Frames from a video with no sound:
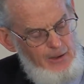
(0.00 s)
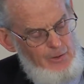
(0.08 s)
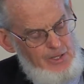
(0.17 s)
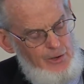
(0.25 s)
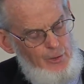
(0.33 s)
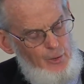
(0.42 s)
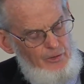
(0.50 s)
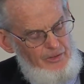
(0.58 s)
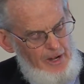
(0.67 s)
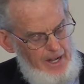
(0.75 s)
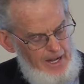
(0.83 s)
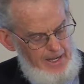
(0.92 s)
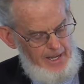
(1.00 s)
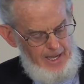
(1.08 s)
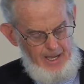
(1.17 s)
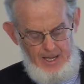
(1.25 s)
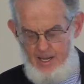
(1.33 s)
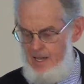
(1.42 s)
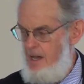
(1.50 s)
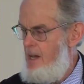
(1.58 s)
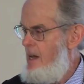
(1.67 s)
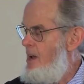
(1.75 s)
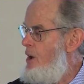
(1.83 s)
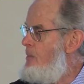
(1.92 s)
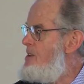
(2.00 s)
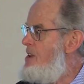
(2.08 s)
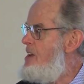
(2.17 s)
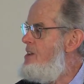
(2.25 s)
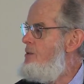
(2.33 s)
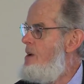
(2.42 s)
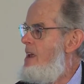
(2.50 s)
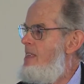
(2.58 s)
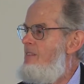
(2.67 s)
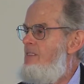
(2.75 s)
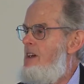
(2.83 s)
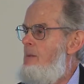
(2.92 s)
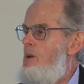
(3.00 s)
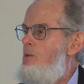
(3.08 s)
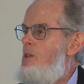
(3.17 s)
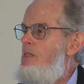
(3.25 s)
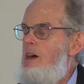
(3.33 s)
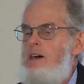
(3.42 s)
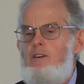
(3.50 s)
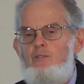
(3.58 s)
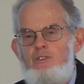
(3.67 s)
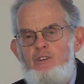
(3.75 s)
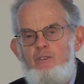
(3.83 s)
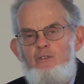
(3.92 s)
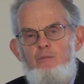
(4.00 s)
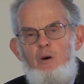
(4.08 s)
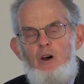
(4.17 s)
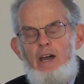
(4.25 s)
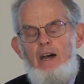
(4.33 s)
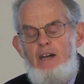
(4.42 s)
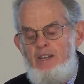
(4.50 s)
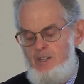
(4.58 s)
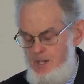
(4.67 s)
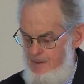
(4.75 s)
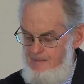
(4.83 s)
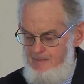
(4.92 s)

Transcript: I was an orphan and uh, adopted into another family with no children my age.